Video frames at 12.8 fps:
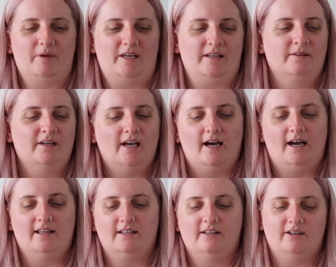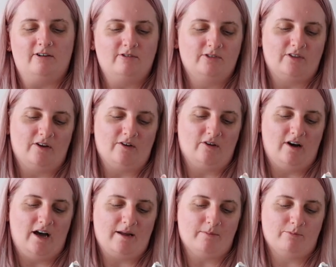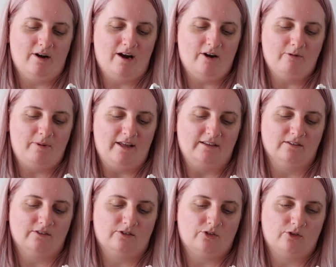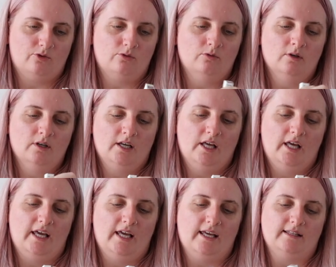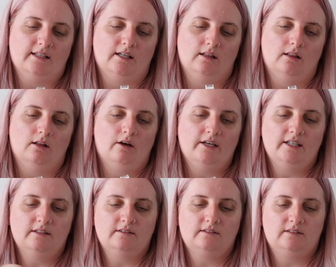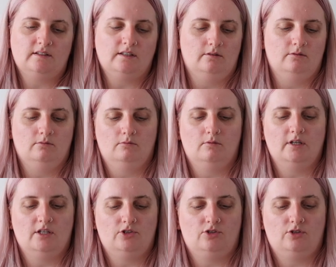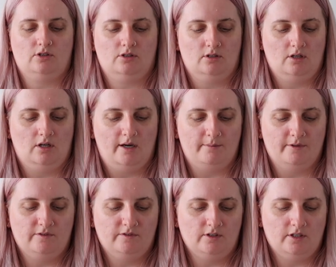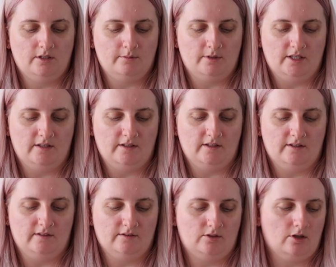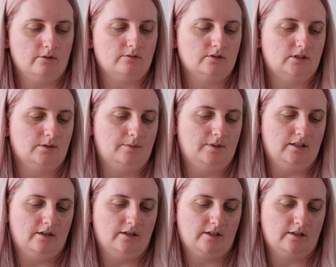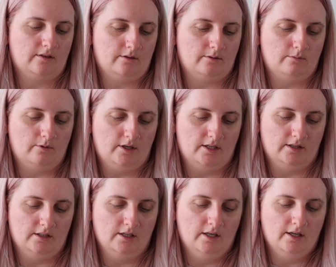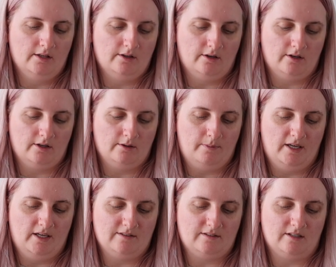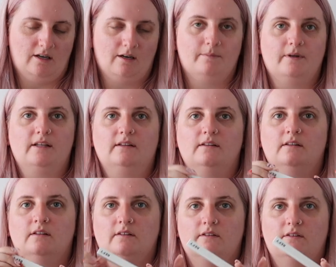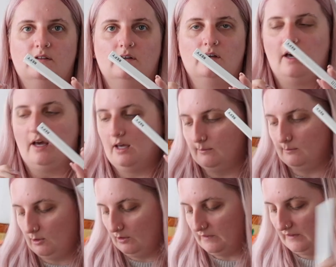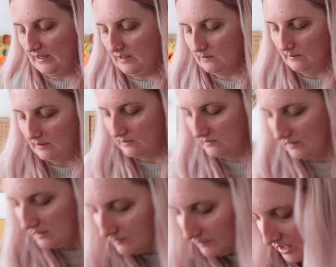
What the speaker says: me. And then I also got a brow pencil in light, which I'm assuming it is going to be like the one that I picked up in Glossier as well. So